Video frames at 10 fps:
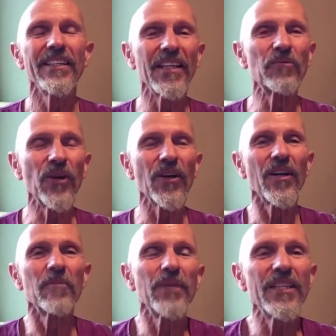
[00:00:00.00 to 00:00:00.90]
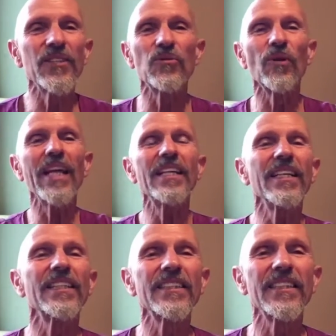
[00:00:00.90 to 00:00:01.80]
then we're going to be this
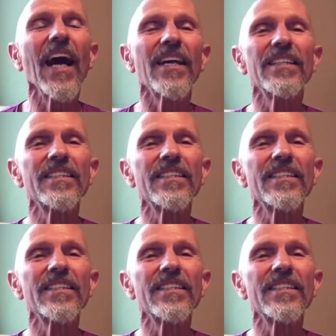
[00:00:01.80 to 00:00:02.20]
radiant sun.